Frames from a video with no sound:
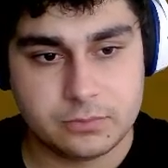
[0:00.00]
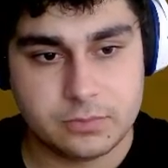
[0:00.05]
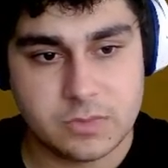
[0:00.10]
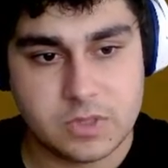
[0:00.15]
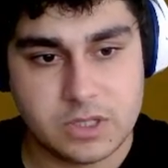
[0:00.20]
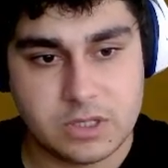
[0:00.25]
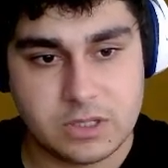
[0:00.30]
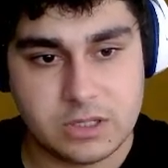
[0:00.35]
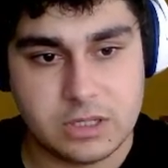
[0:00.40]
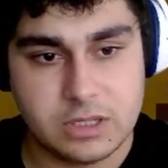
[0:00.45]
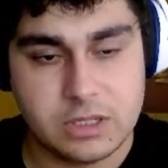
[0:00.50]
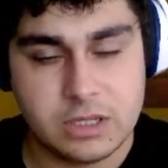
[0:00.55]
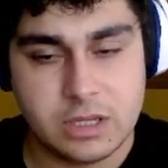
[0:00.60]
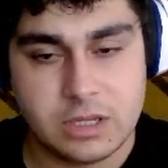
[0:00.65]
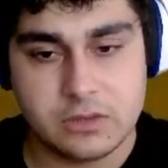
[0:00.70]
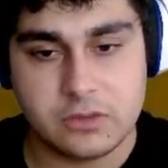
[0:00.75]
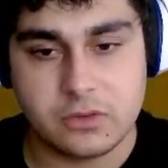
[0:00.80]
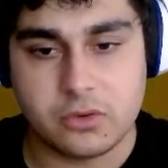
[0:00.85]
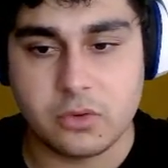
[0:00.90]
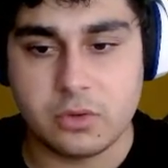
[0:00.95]
See,
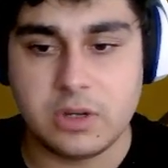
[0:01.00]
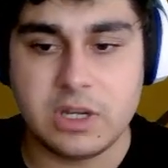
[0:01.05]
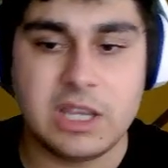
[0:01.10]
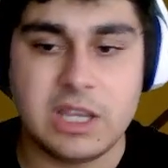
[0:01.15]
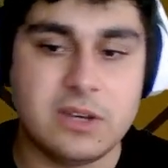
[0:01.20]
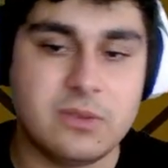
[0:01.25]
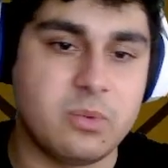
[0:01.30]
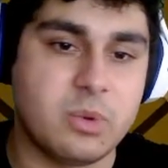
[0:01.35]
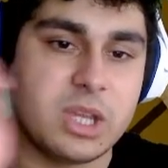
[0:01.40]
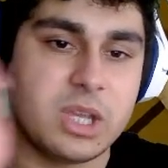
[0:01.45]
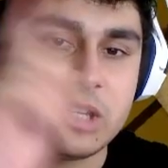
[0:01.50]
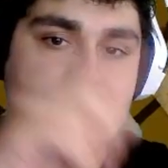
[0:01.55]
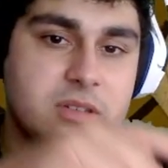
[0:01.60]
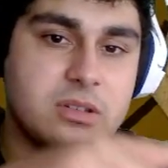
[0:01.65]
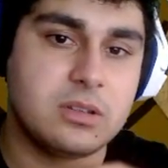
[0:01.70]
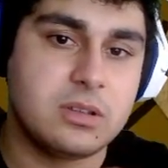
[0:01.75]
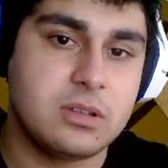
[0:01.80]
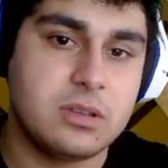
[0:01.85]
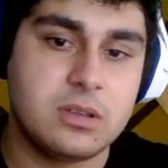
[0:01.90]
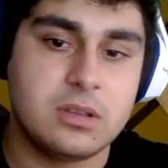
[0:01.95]
the grenade went
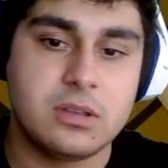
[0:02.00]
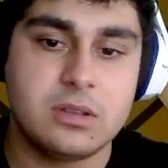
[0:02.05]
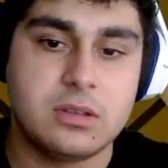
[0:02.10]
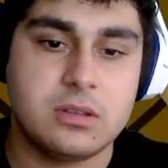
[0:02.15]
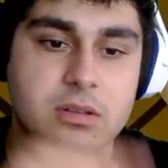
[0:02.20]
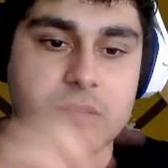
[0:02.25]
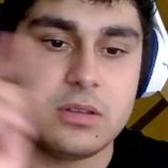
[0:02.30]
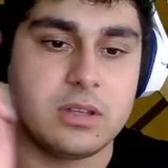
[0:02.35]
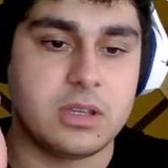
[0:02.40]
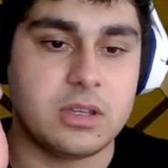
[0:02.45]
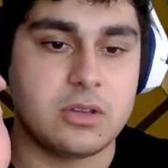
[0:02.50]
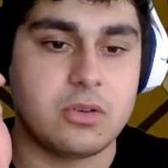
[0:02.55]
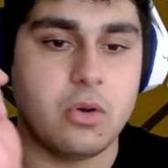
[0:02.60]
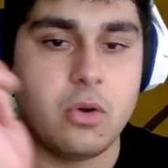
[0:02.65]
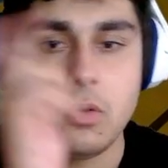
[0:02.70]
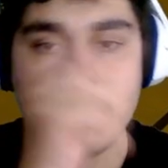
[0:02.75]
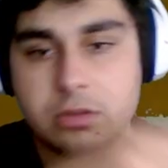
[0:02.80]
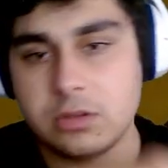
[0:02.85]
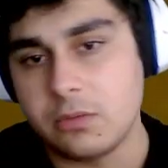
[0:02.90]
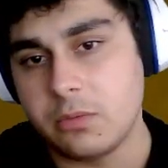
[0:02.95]
like
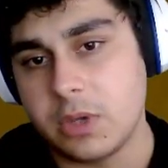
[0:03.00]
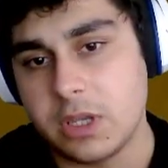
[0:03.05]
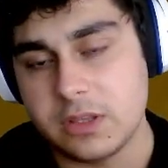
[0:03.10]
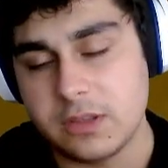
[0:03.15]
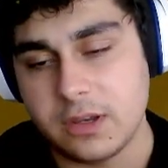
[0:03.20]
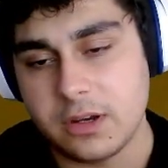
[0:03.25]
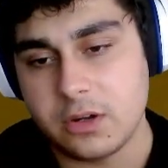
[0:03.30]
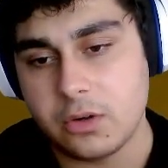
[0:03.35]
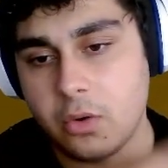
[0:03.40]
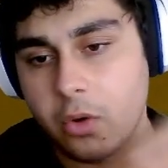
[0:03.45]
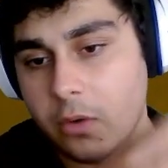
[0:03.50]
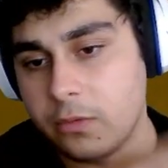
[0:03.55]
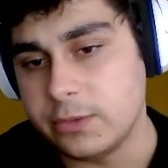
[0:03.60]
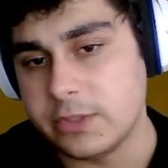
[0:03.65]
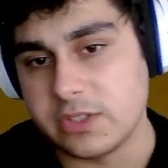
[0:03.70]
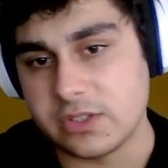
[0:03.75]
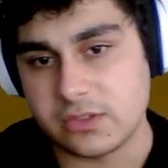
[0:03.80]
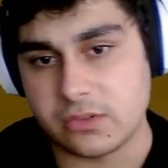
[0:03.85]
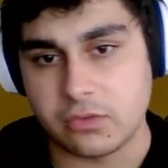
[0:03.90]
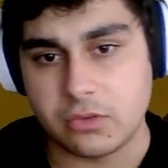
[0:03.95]
all the way there off the
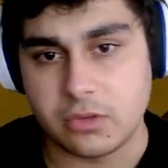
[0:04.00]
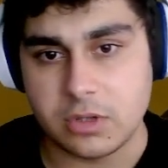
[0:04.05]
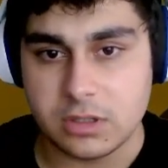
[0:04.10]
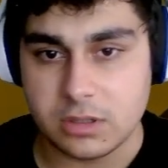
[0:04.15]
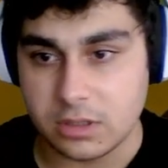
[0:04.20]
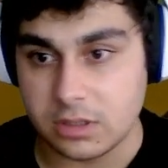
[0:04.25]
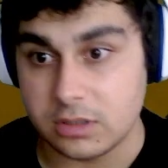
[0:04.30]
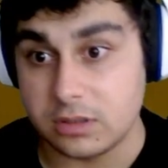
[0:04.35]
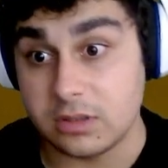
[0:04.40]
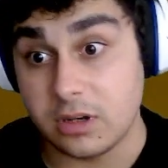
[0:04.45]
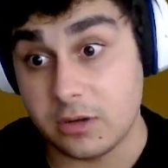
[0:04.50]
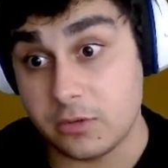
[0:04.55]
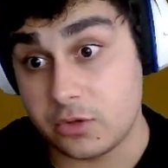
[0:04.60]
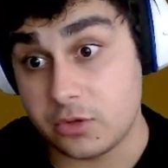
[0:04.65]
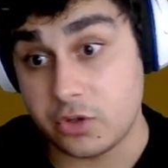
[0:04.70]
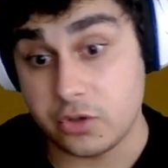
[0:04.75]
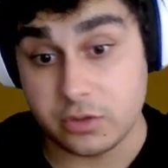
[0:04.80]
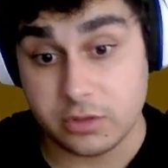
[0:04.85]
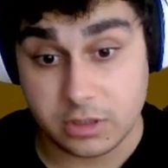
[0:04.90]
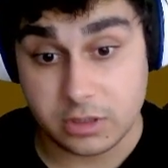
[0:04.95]
screen, and there
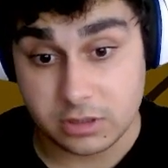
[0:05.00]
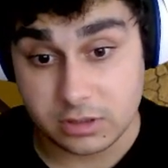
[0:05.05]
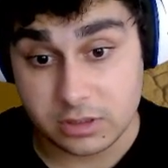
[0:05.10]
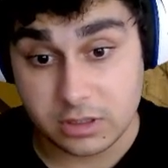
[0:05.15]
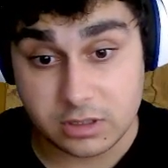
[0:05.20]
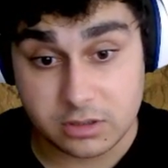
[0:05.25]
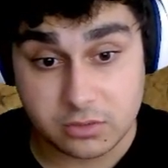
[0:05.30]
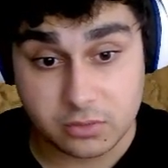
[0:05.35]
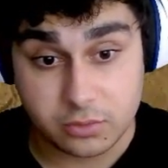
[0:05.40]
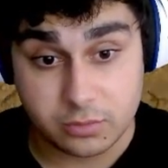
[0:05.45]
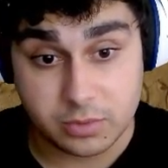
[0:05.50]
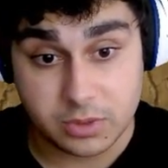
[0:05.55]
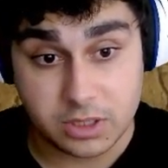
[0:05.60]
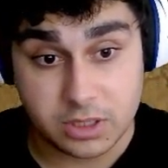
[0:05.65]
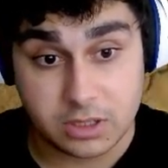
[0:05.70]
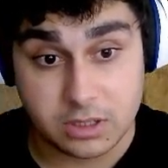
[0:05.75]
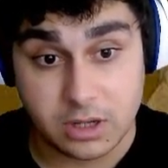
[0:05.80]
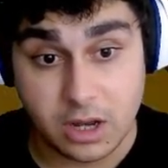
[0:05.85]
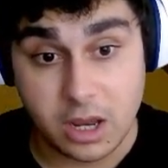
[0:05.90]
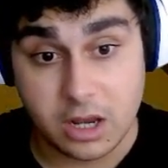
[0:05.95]
could be
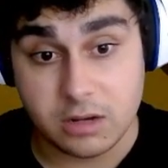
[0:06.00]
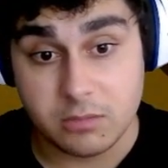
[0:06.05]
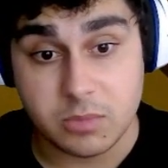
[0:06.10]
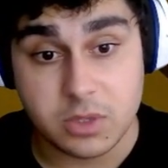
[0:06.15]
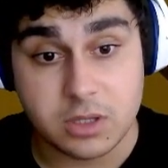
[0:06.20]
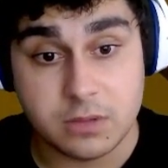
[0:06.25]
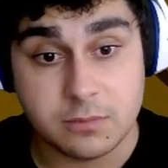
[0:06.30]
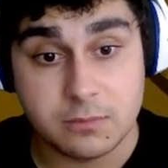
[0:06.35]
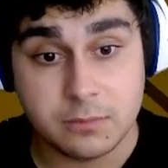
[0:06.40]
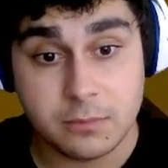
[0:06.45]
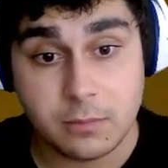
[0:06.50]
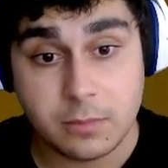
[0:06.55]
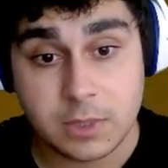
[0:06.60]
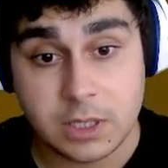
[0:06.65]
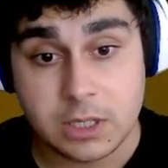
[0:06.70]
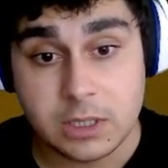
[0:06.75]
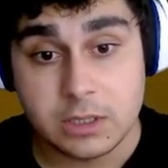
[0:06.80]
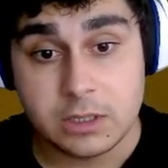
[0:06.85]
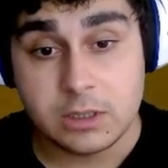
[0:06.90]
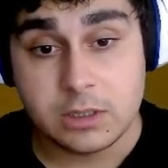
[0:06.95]
an enemy.
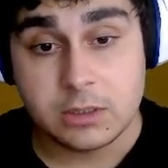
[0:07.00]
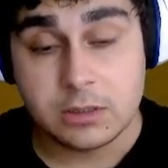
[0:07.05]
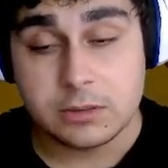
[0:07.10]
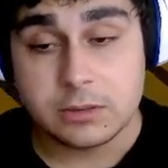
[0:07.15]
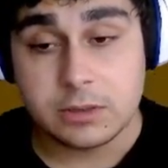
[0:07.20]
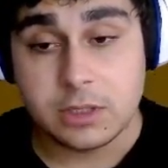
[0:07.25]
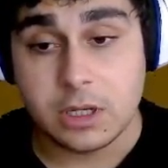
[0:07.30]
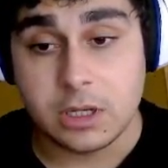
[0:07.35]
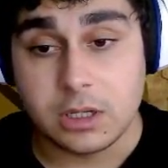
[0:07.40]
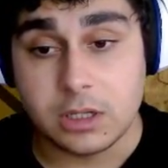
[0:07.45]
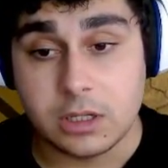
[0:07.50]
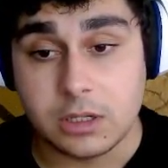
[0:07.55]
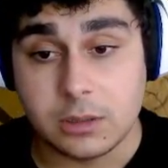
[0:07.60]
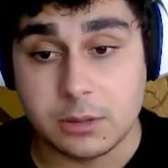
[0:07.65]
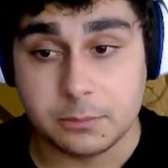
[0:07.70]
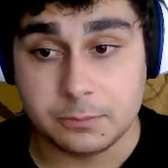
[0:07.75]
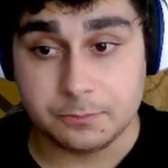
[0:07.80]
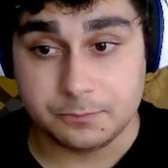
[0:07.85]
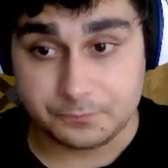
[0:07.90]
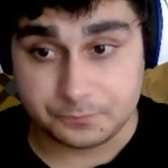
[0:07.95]

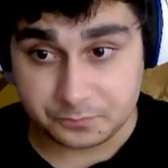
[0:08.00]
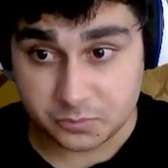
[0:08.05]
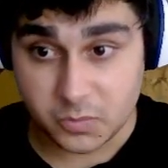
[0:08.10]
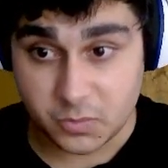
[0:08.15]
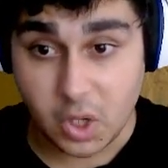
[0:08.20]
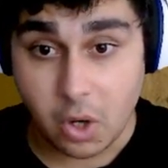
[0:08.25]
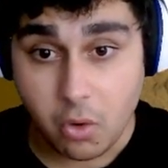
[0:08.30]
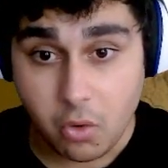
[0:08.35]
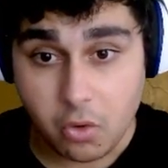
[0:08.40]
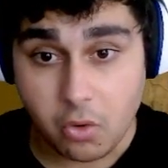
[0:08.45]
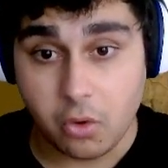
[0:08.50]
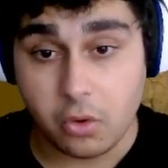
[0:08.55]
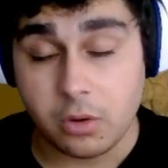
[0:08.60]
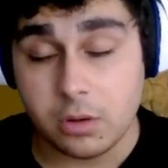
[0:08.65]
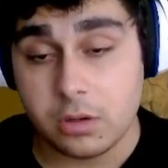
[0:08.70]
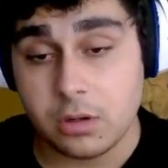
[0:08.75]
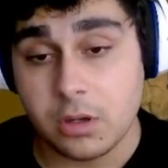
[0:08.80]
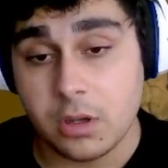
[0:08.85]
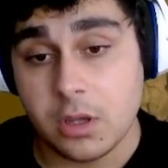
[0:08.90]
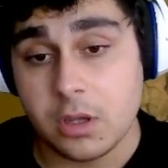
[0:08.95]

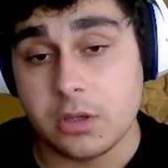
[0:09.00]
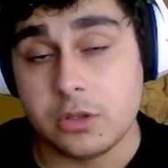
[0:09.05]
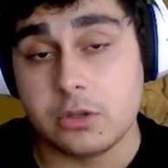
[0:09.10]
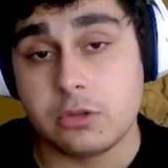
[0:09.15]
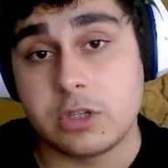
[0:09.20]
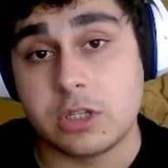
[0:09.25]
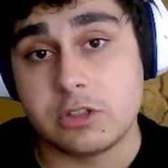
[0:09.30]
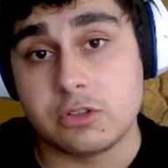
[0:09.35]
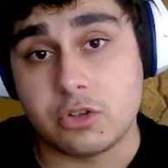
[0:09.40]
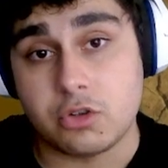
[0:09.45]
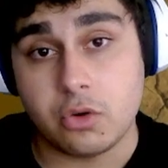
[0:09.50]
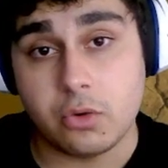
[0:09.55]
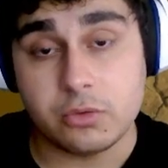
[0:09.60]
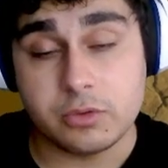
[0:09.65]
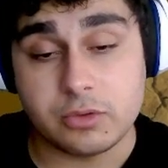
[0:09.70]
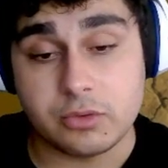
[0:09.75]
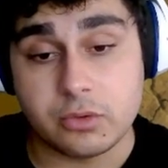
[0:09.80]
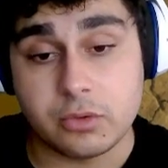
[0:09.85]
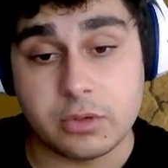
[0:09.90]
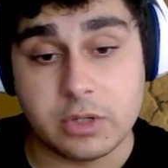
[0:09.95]
Or you can throw
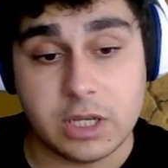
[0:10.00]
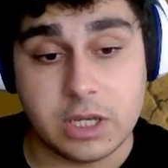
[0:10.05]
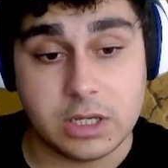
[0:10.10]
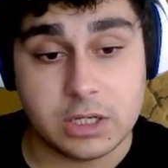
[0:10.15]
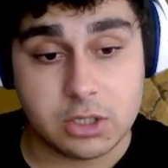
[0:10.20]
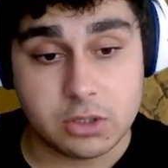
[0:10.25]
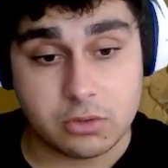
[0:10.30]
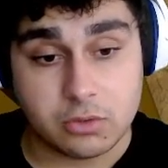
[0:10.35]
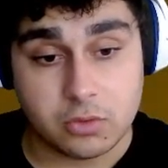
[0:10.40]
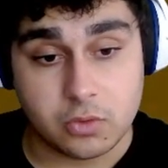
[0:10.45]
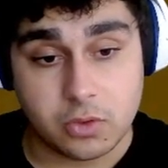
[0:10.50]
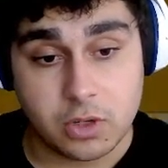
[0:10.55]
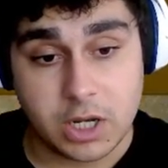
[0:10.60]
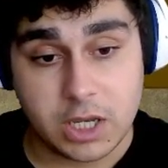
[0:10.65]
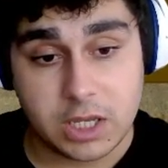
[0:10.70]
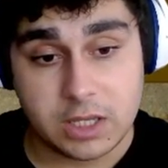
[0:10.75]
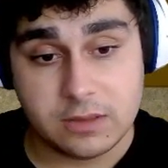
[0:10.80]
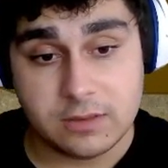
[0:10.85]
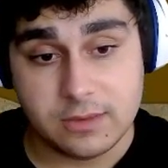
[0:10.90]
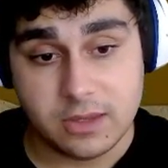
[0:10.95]
the grenade
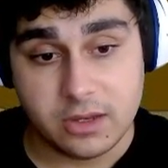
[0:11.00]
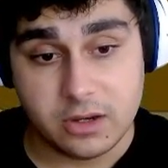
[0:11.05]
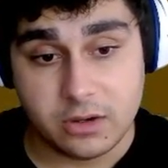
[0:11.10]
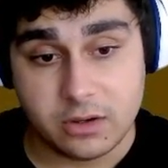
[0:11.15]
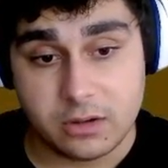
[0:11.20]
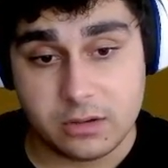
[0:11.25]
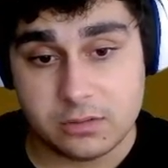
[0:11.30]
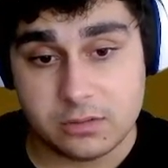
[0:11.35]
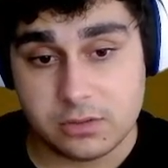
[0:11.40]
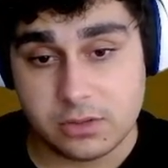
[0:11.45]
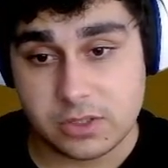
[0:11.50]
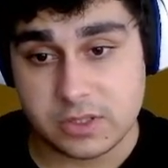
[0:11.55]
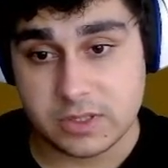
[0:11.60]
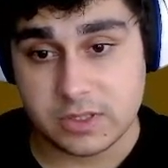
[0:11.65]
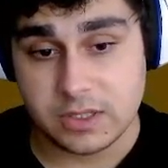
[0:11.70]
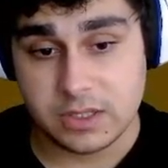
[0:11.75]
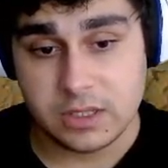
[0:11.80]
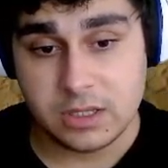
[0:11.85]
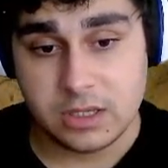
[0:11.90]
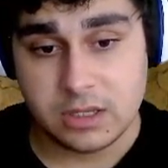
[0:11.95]
right there.
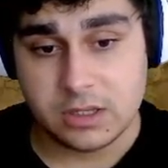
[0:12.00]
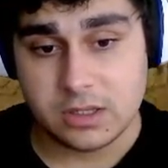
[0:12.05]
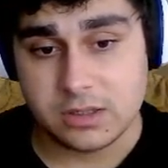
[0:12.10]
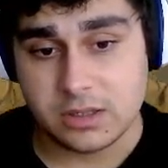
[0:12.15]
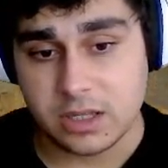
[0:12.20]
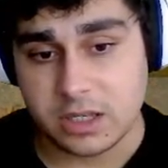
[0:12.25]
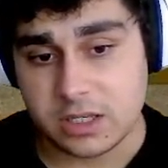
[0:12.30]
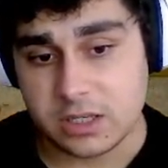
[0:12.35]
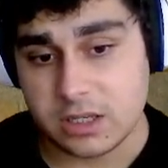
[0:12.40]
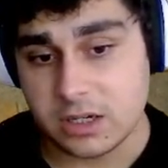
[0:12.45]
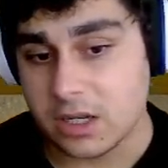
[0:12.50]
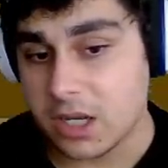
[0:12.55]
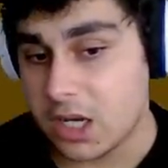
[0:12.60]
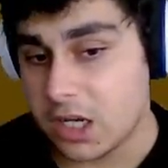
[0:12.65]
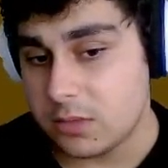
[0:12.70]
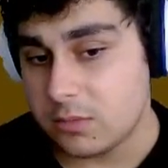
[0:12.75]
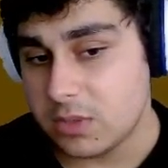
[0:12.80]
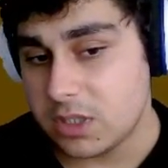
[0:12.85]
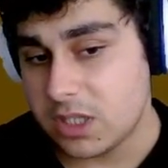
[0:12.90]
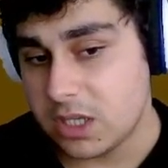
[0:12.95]
See, like an
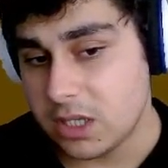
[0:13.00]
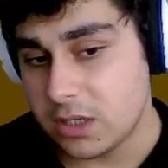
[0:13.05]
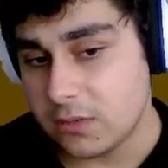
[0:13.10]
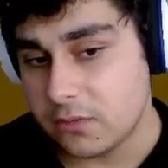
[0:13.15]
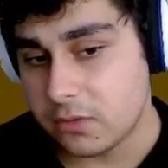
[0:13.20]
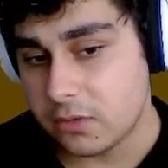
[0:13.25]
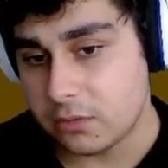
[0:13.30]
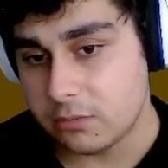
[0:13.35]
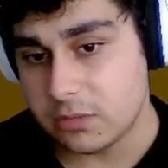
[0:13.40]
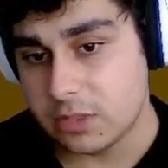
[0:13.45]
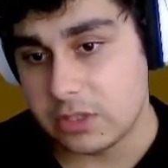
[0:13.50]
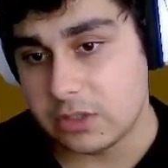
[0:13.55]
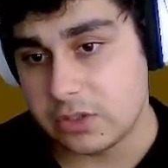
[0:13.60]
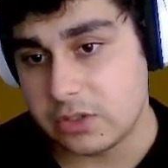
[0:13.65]
enemy came from there.